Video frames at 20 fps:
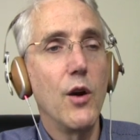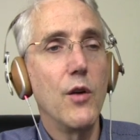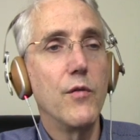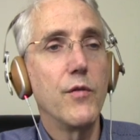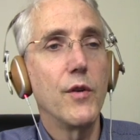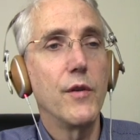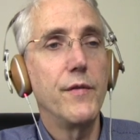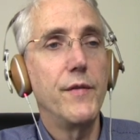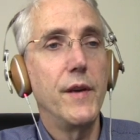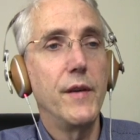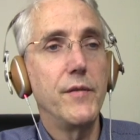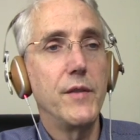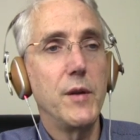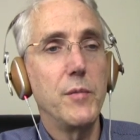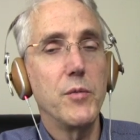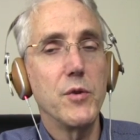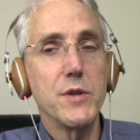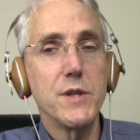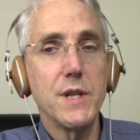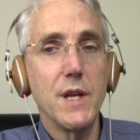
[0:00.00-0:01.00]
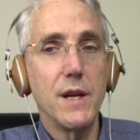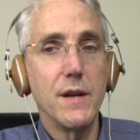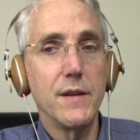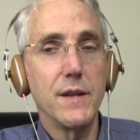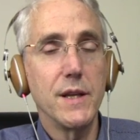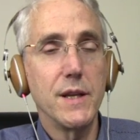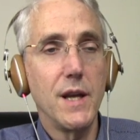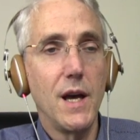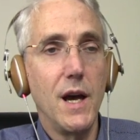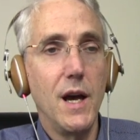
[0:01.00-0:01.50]
over 50%
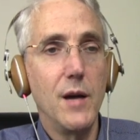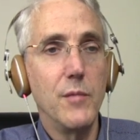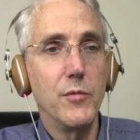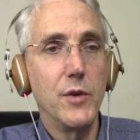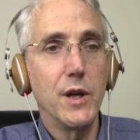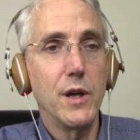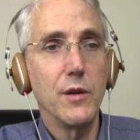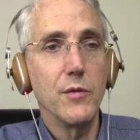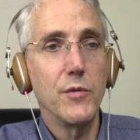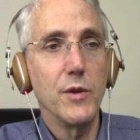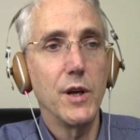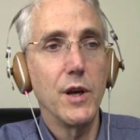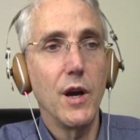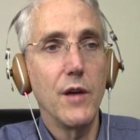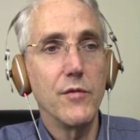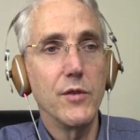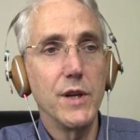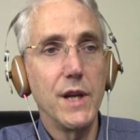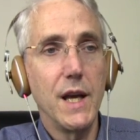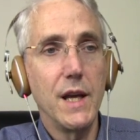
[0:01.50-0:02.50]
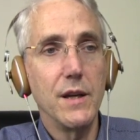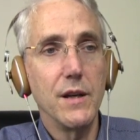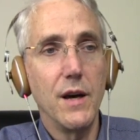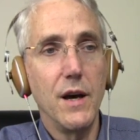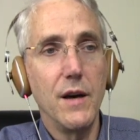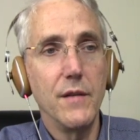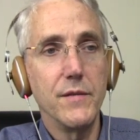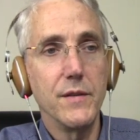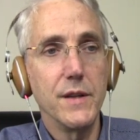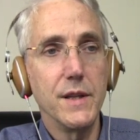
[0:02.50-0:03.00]
of the time we can recover data
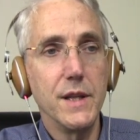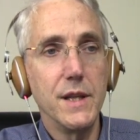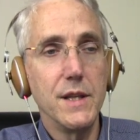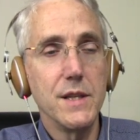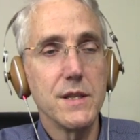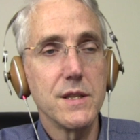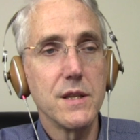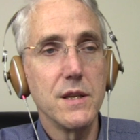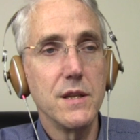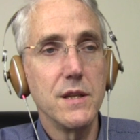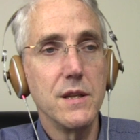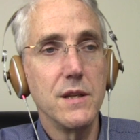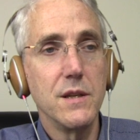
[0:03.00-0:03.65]
off of these.